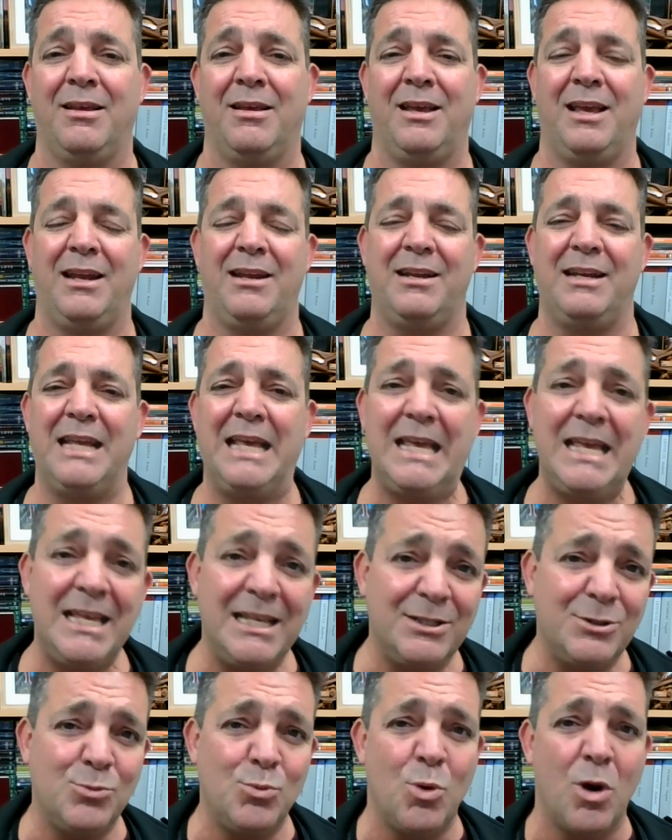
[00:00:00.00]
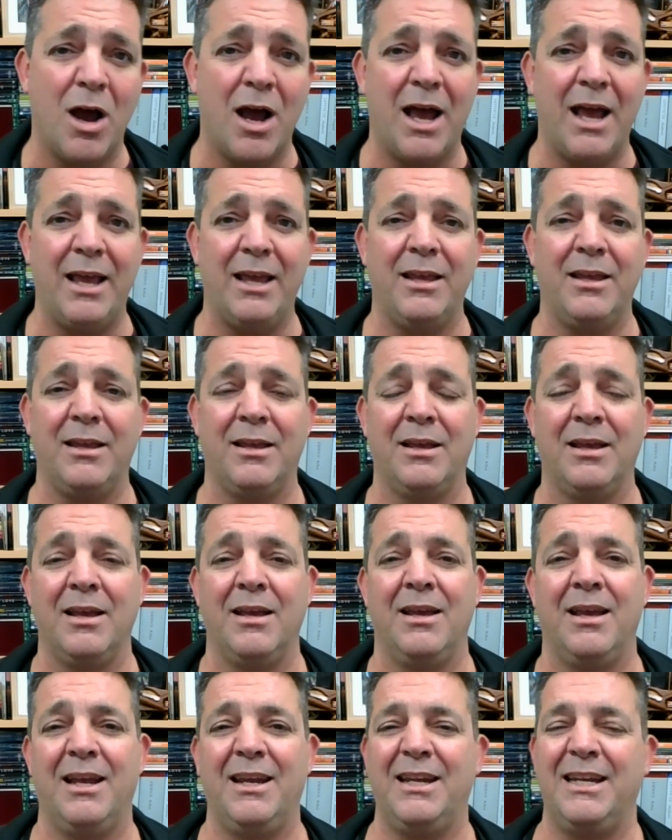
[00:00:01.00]
and in his way,
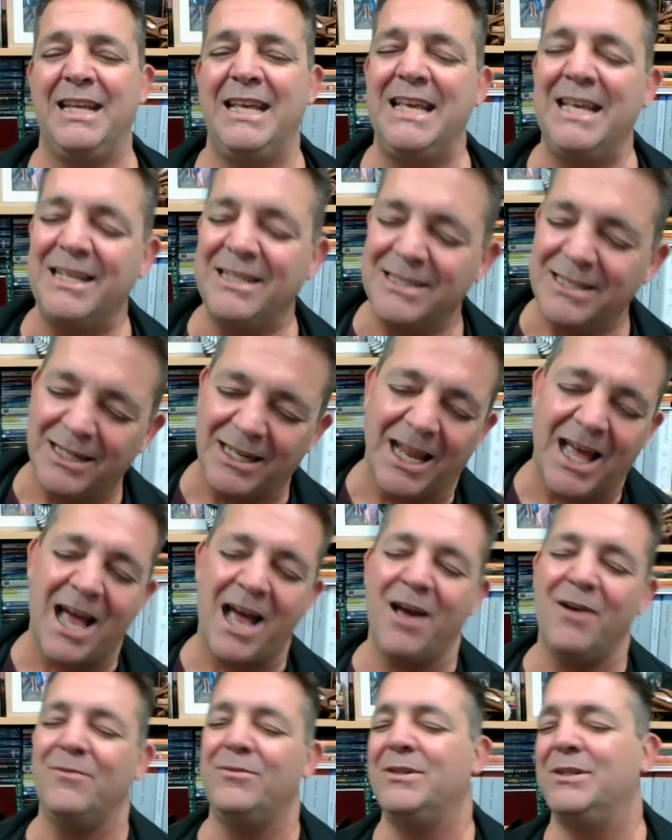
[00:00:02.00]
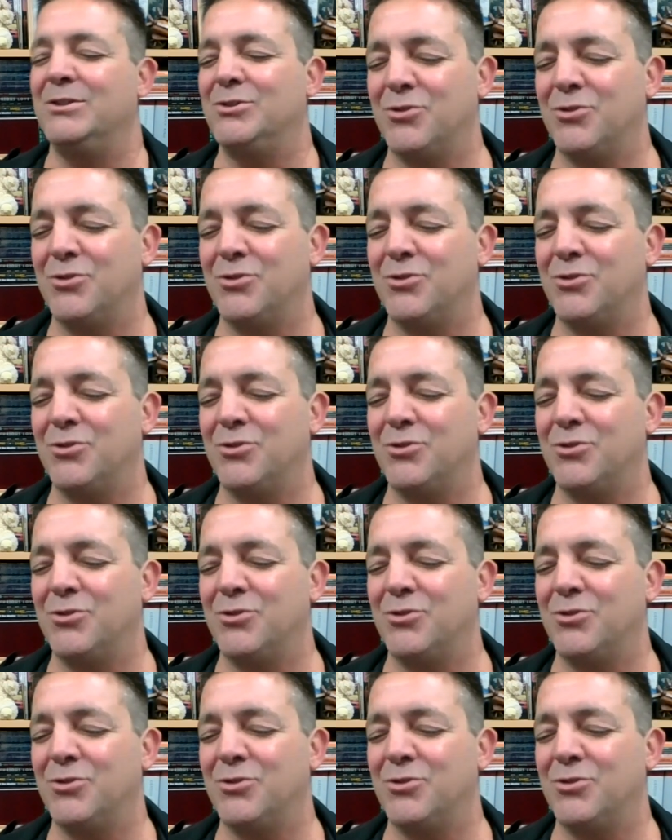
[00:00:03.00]
and in his love, his